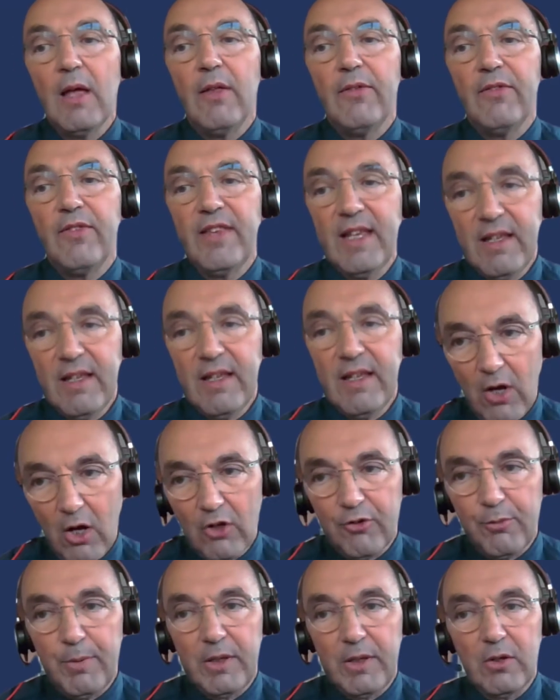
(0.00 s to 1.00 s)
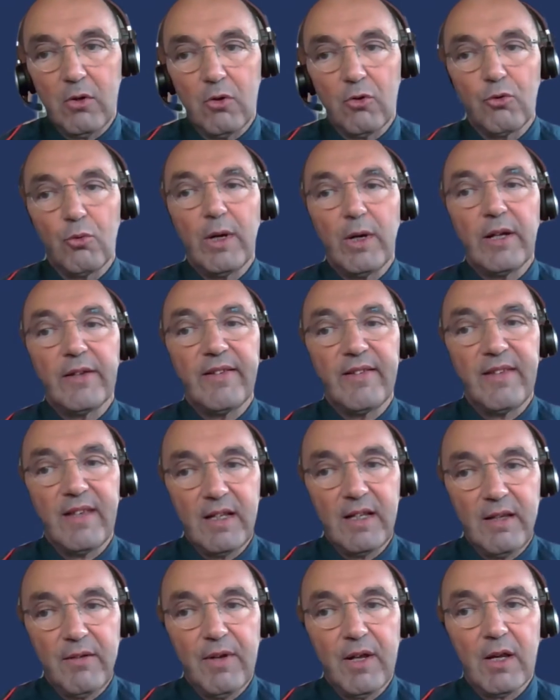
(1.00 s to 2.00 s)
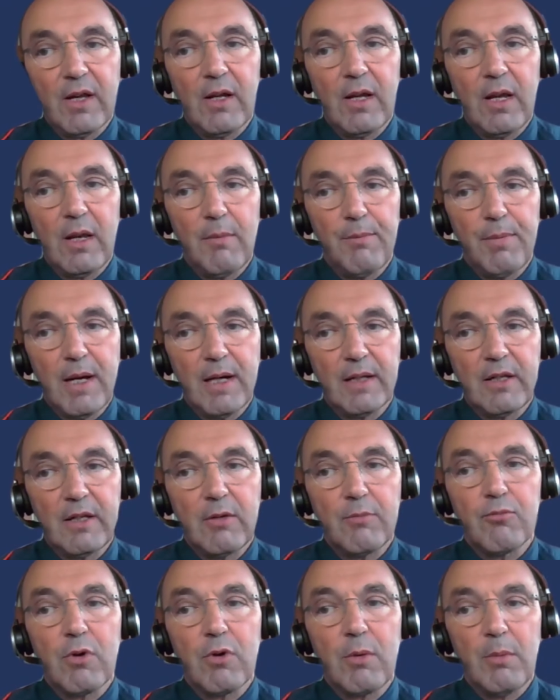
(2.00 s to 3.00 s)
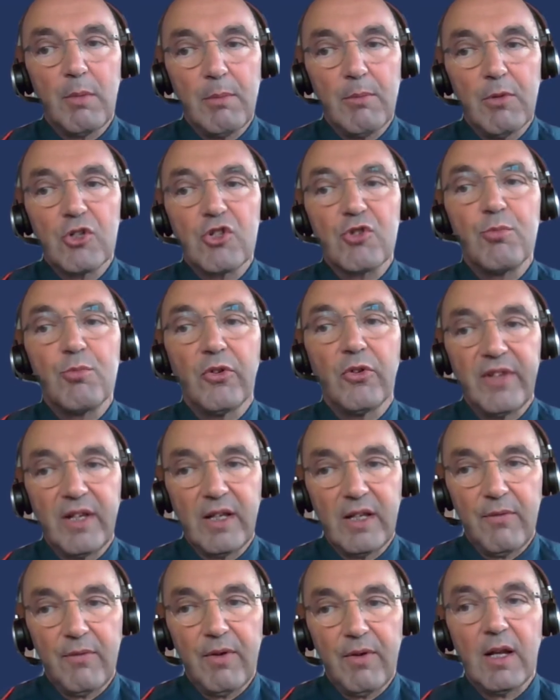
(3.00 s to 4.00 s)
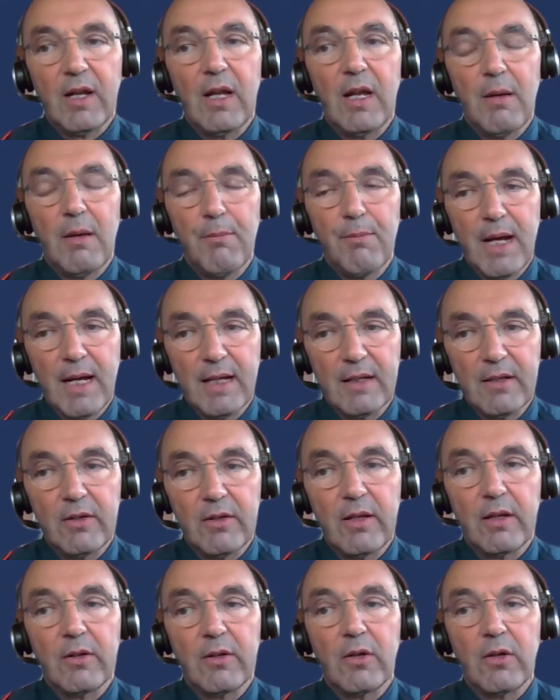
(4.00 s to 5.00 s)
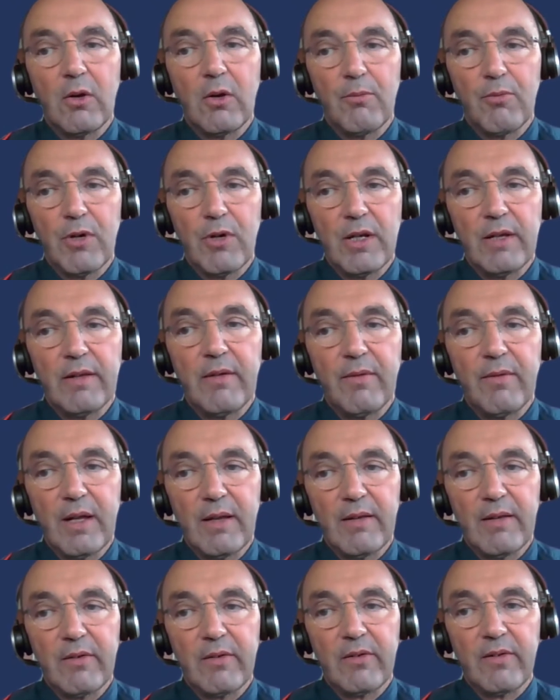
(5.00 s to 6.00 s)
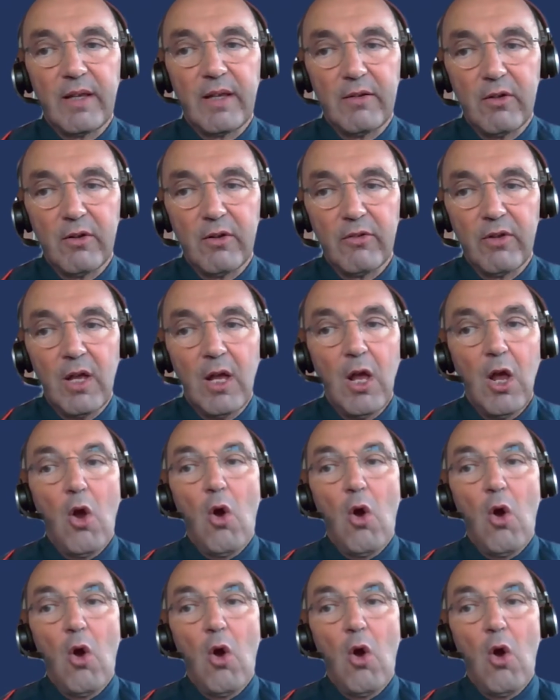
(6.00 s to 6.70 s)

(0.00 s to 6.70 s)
These hospitals were significantly impacted, probably much more significantly impacted than the comprehensive cancer centers